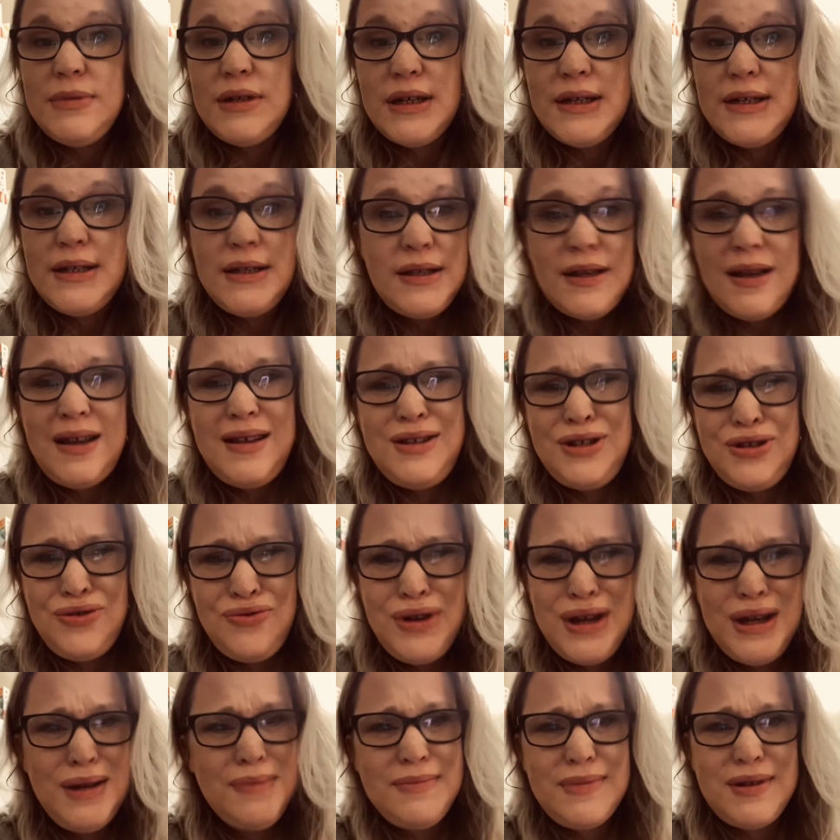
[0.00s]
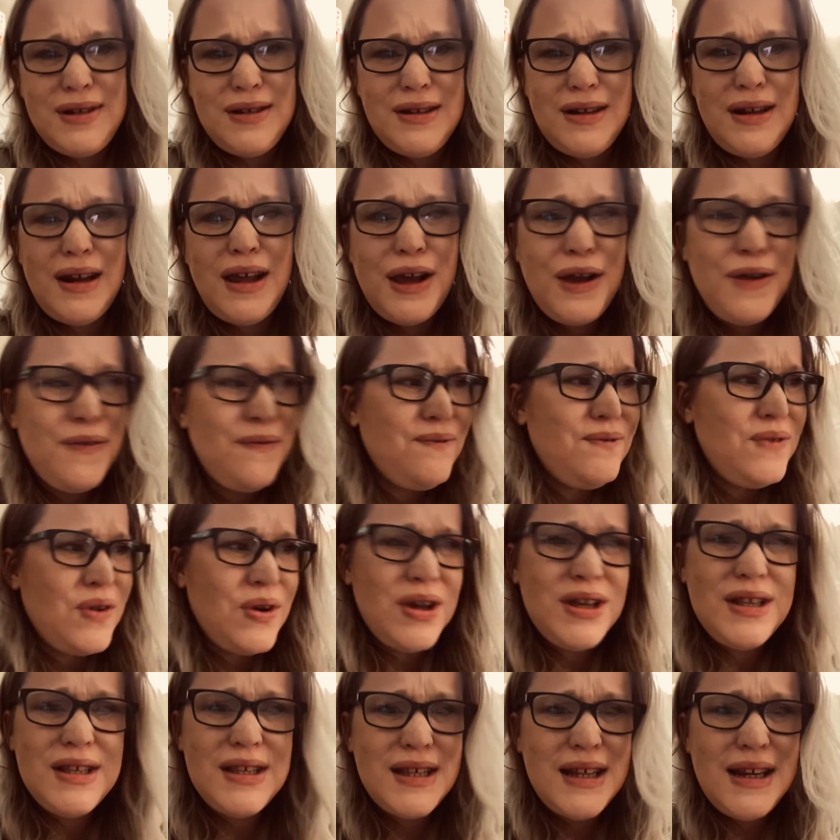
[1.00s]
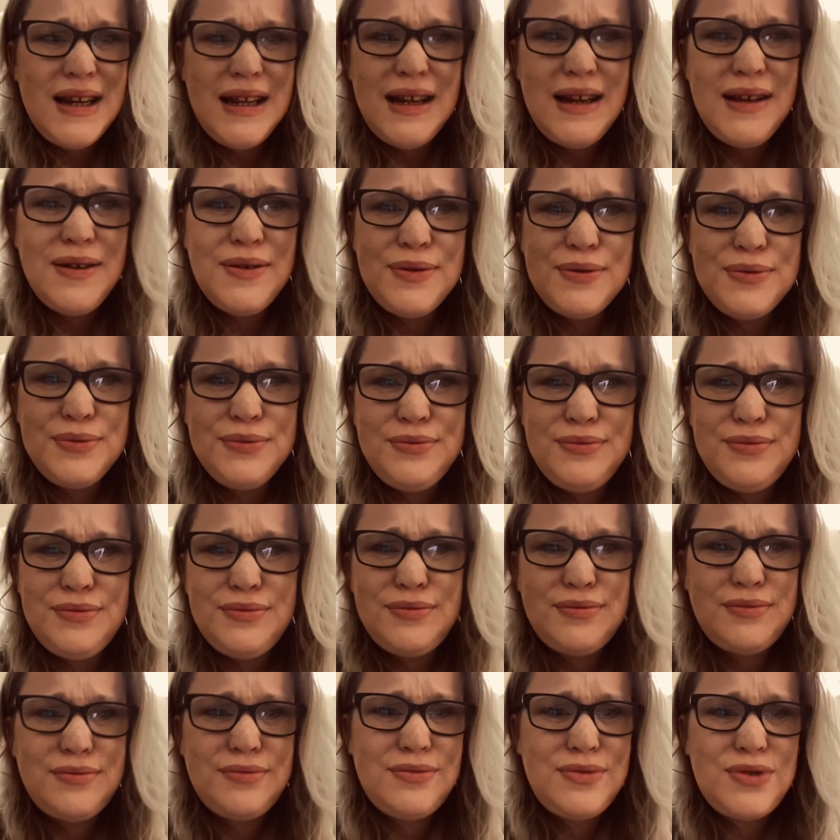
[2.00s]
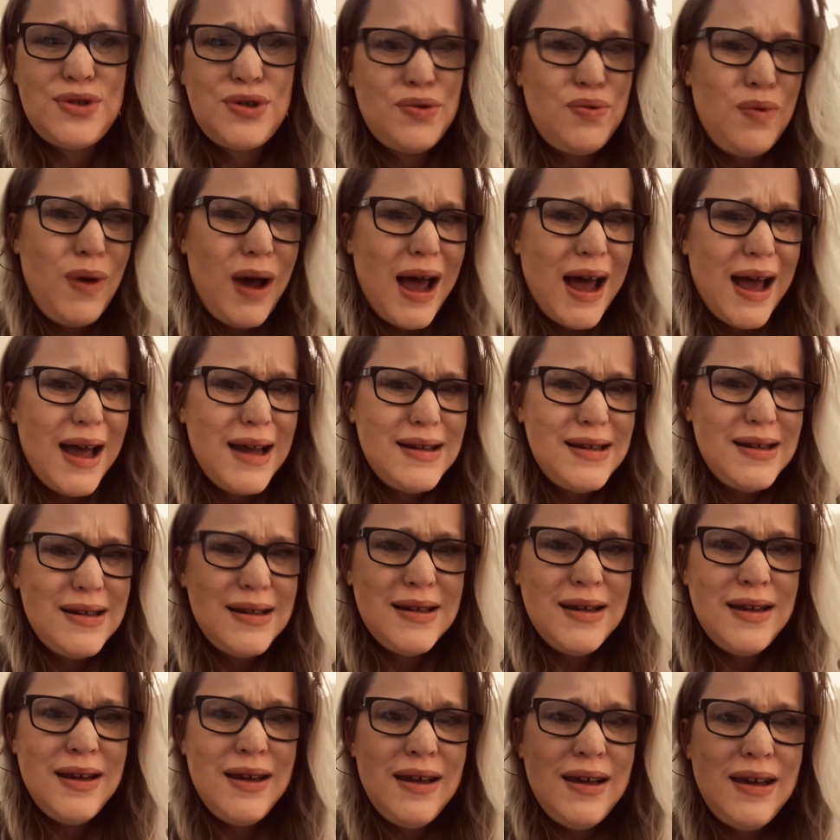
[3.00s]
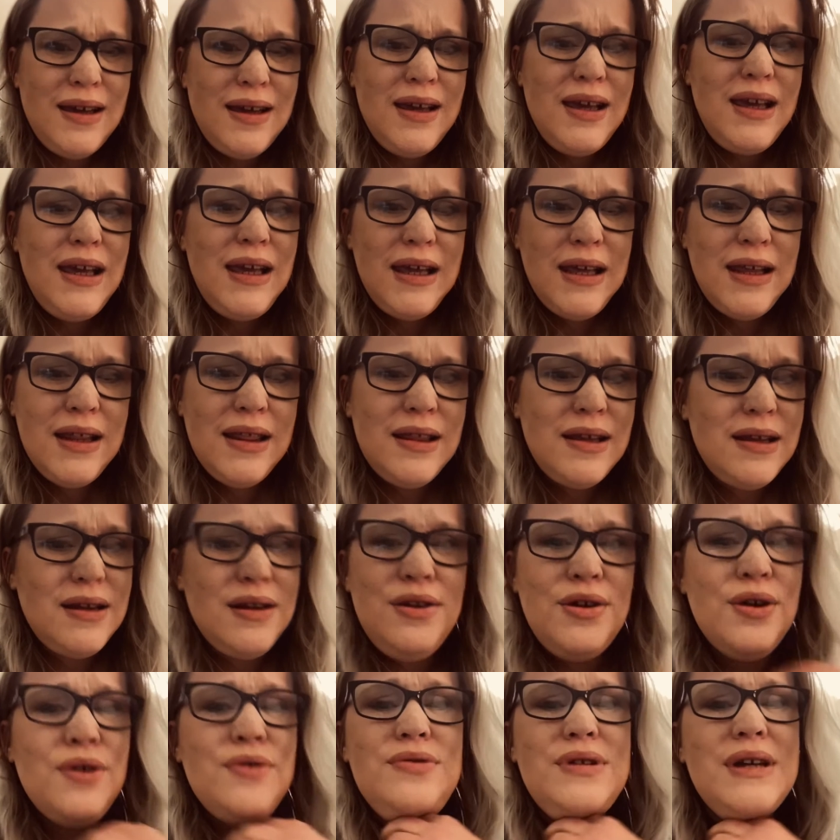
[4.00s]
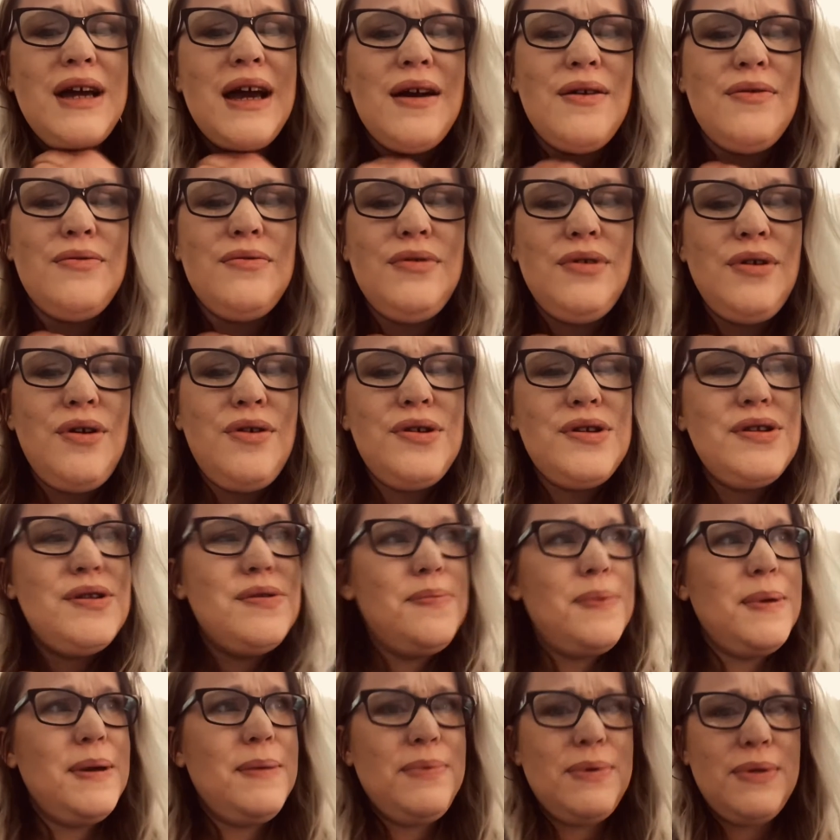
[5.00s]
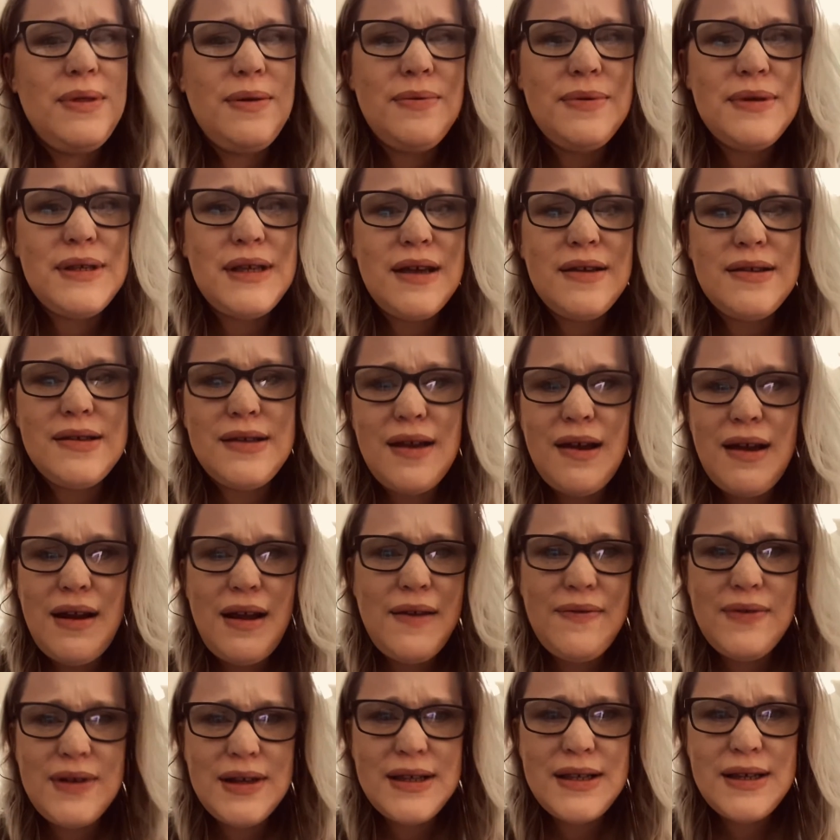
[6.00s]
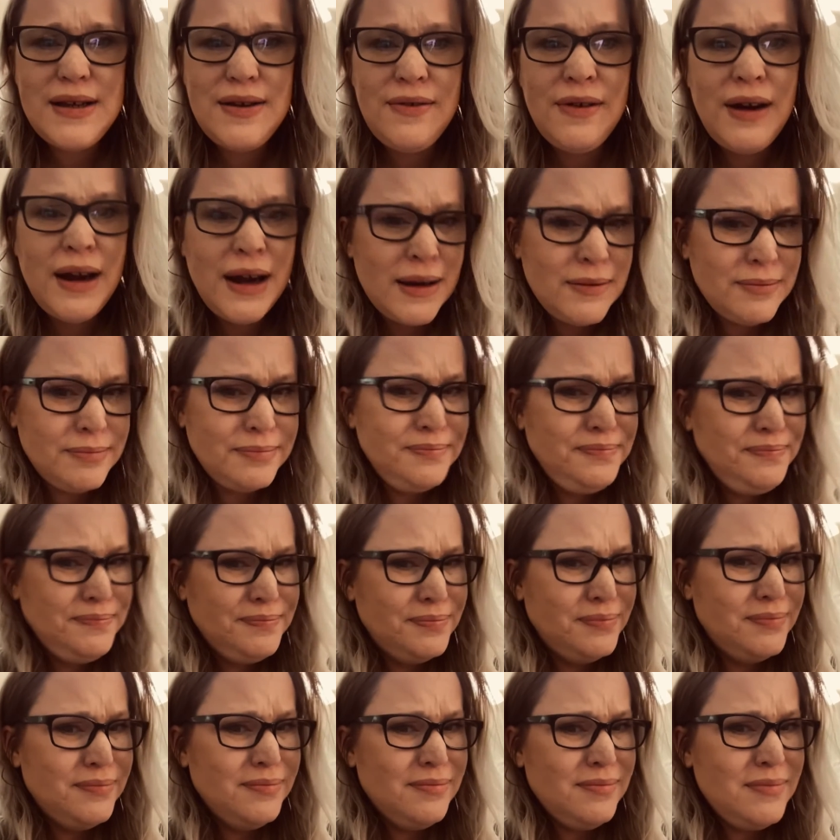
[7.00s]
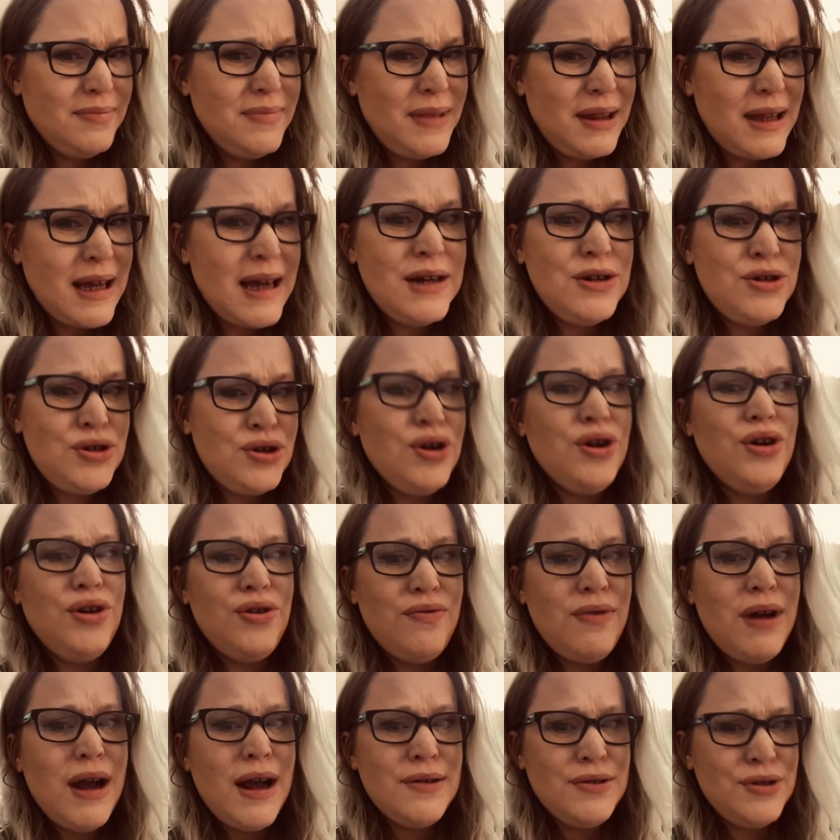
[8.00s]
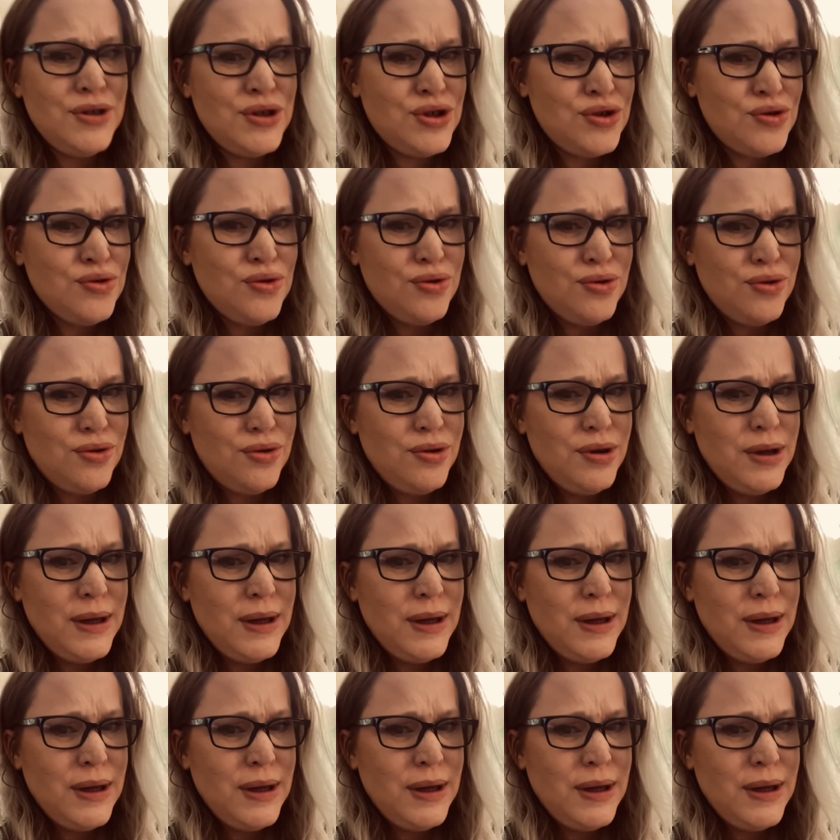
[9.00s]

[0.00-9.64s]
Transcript: I screamed like a fucking silly little twat that no doubt lots of people that was outside having a cigarette then turned around and saw